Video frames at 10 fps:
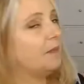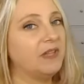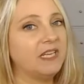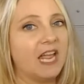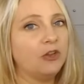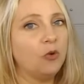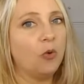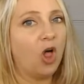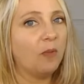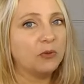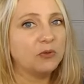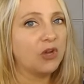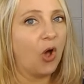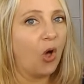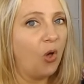something that you almost
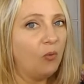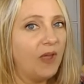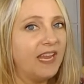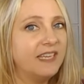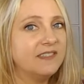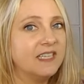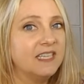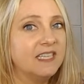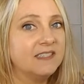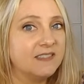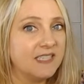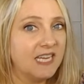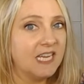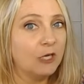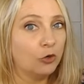always
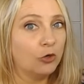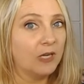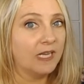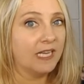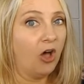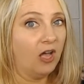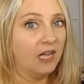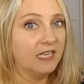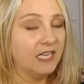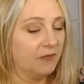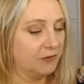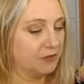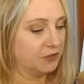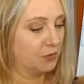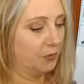see early on in the
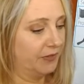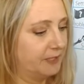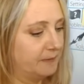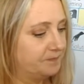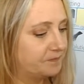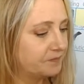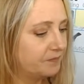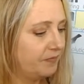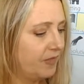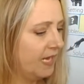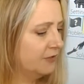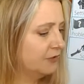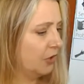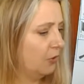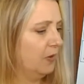story. And
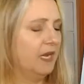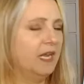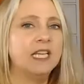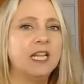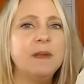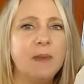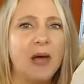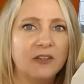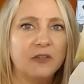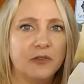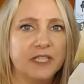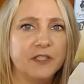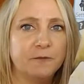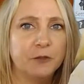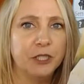so, model
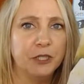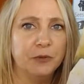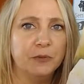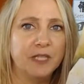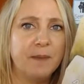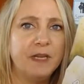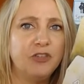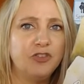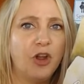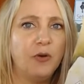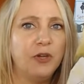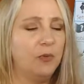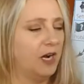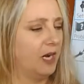this for you. Let me show you